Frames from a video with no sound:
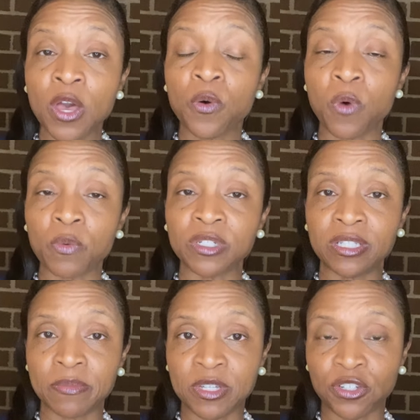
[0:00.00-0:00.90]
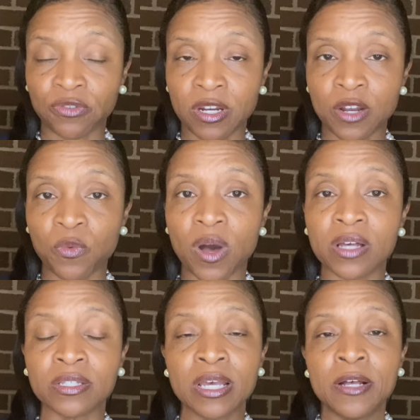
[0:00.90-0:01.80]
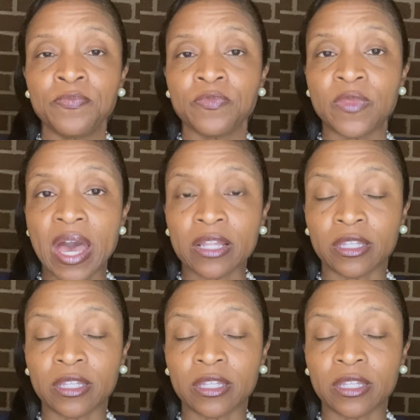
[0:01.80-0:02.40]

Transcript: what was demonstrated was that